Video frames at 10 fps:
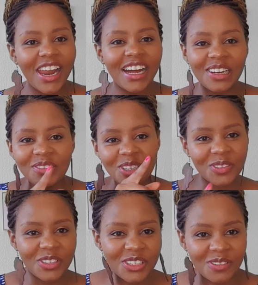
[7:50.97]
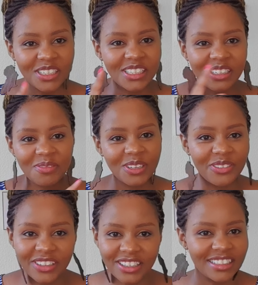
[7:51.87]
I'm just watching myself play
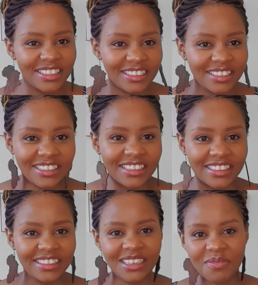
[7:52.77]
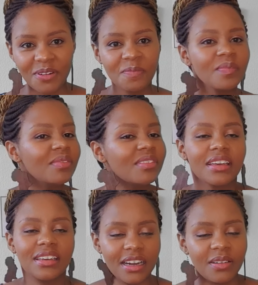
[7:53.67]
with these earrings like this, Abba.
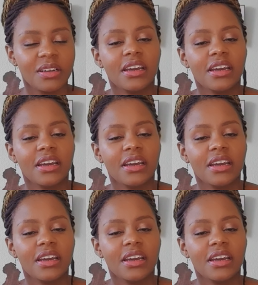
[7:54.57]
Yeah.